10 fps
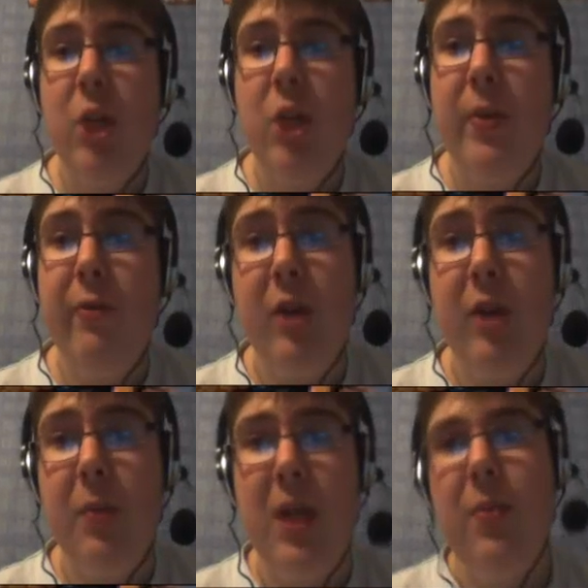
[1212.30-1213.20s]
hopefully it's
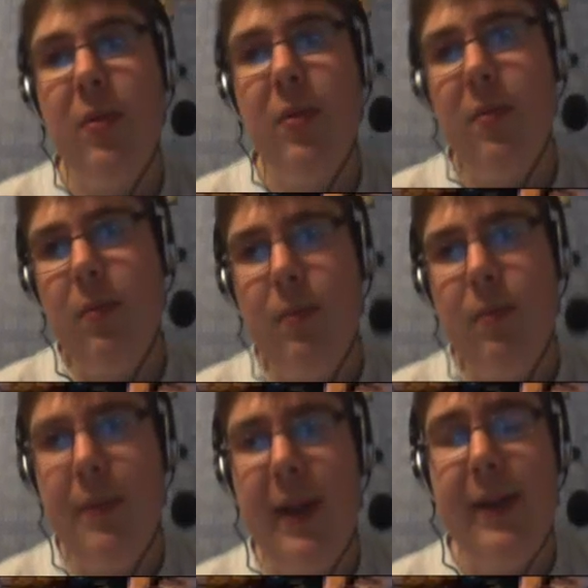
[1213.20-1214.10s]
going to be free to play,
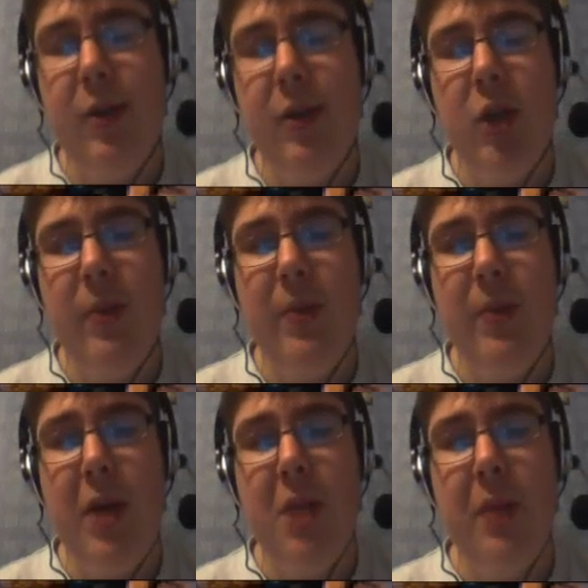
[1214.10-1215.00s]
but like
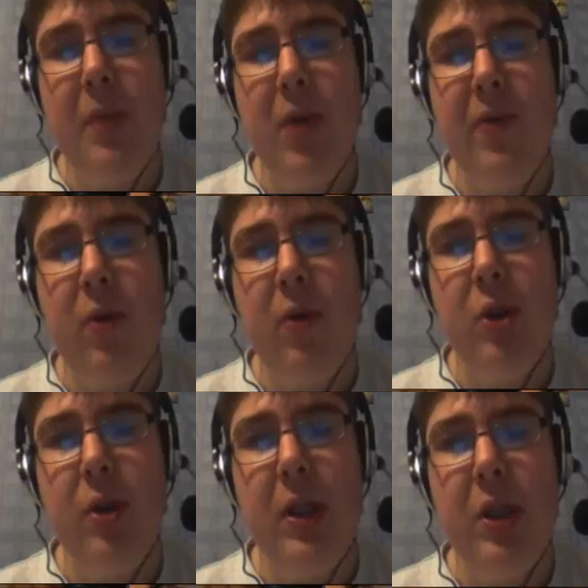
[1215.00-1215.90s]
it's going to be pay to
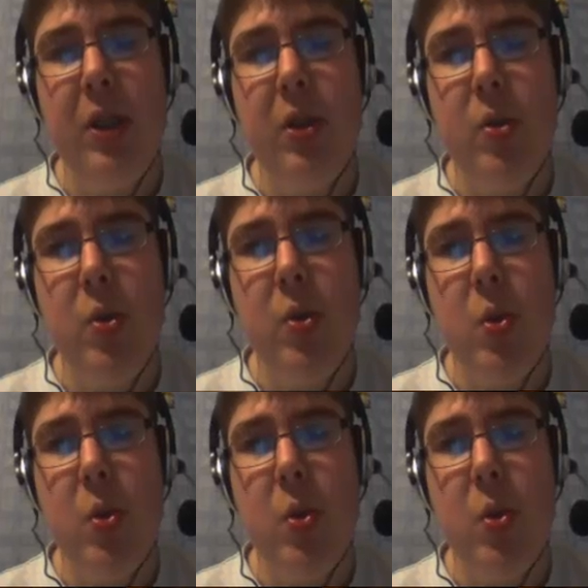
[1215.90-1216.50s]
play, unfortunately.